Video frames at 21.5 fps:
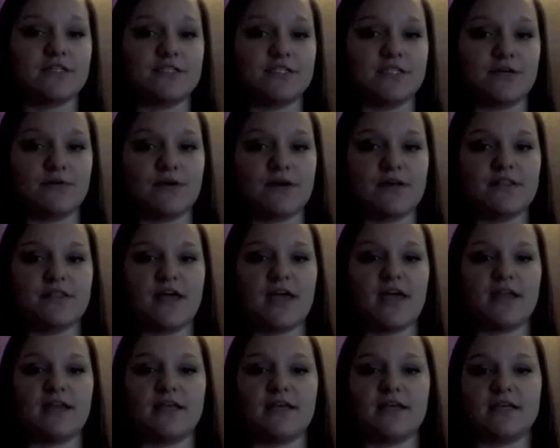to deal with,
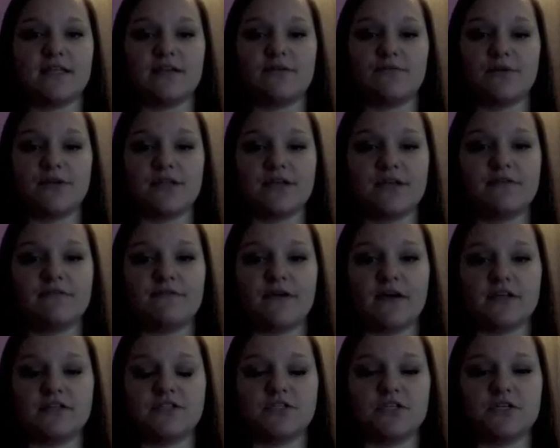and it can really
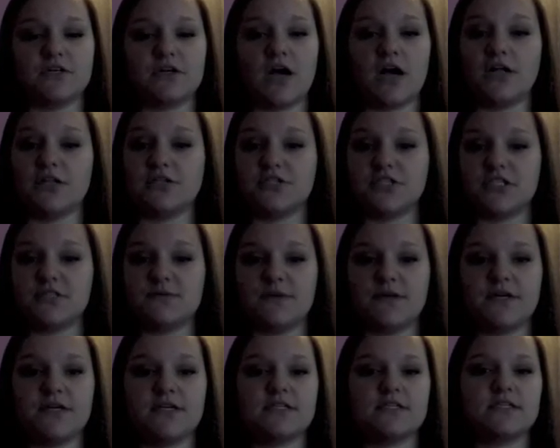affect your college
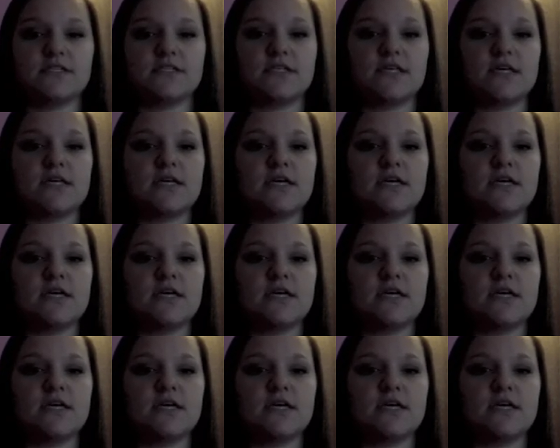experience.